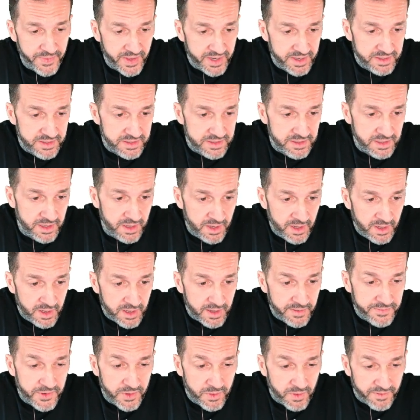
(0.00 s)
That is,
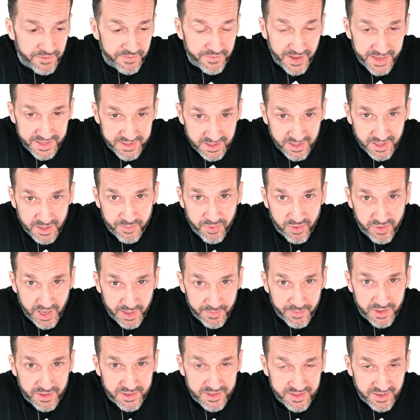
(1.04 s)
if you are facing a
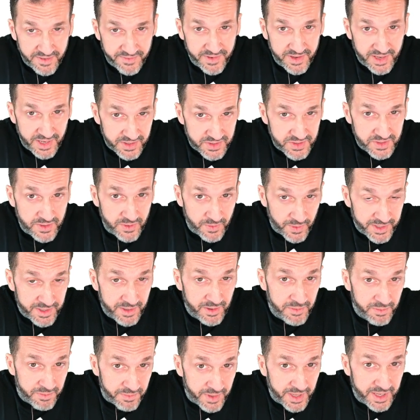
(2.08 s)
parameter sniffing issue and
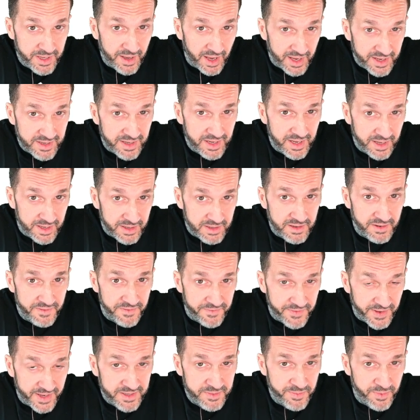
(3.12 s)
your big idea to
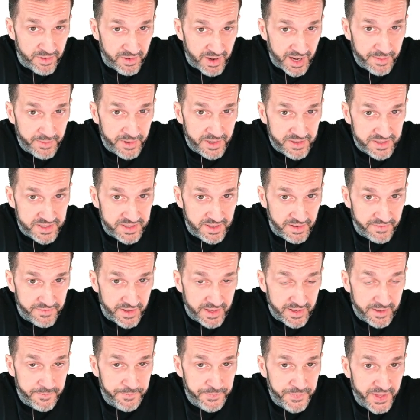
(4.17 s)
fix parameter
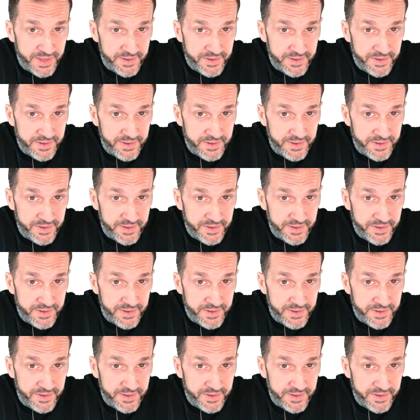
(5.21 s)
sniffing